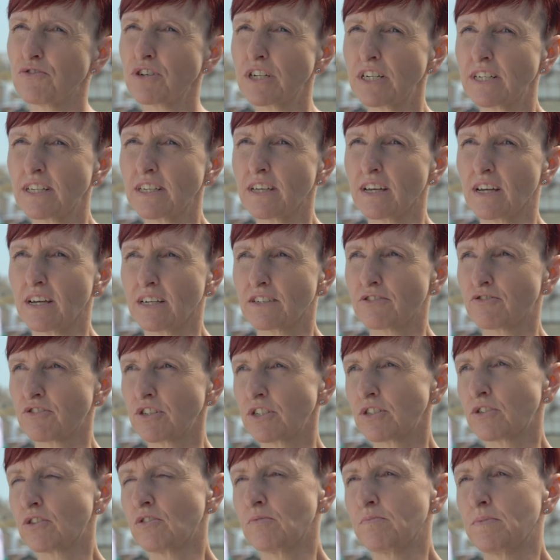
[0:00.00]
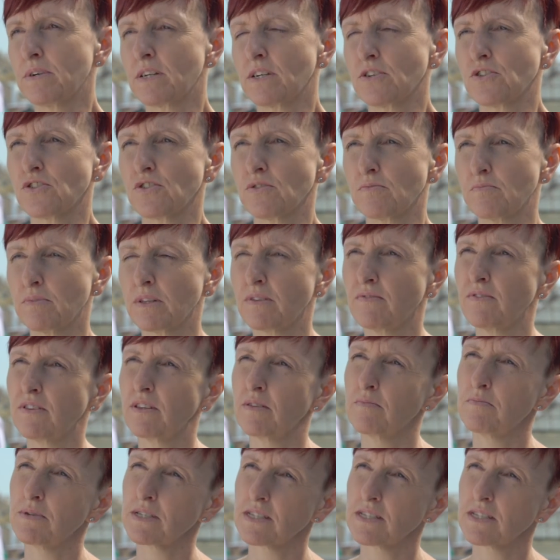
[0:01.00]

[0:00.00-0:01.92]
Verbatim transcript: really a great cooperation between the